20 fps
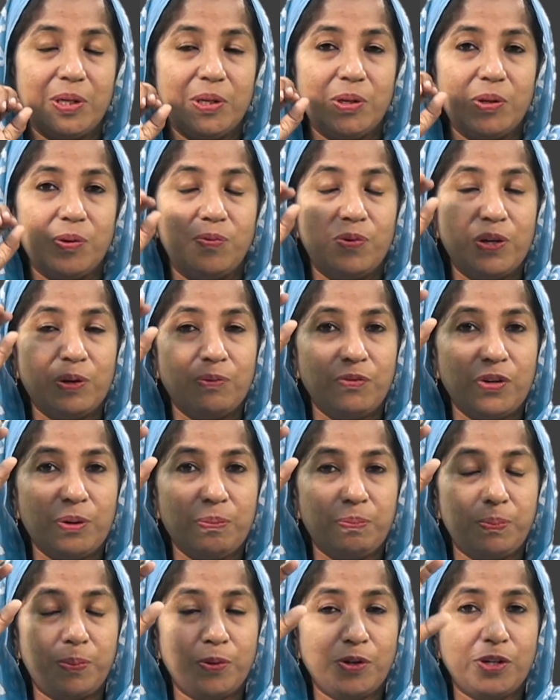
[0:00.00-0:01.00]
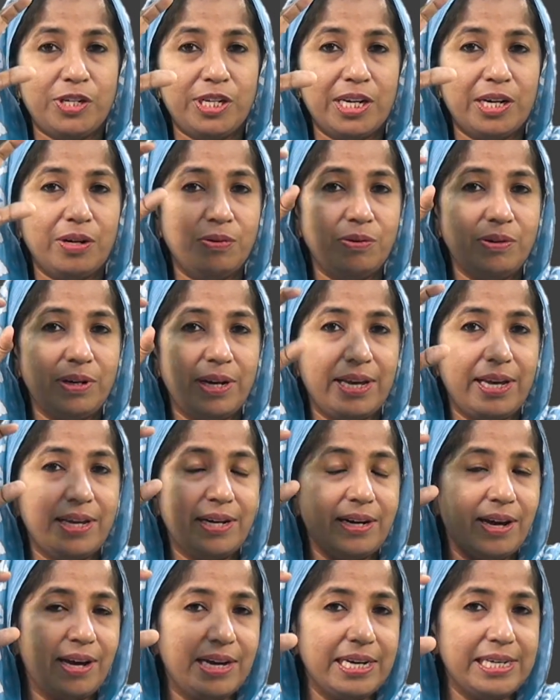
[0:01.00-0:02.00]
When we put down an
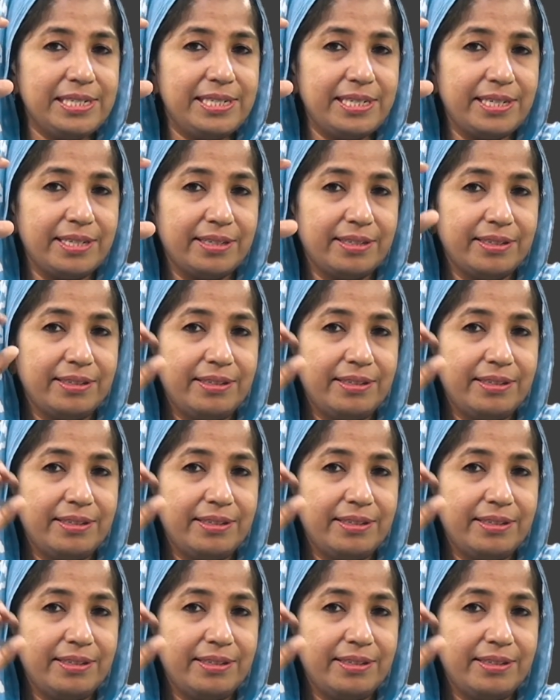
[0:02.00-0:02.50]
idea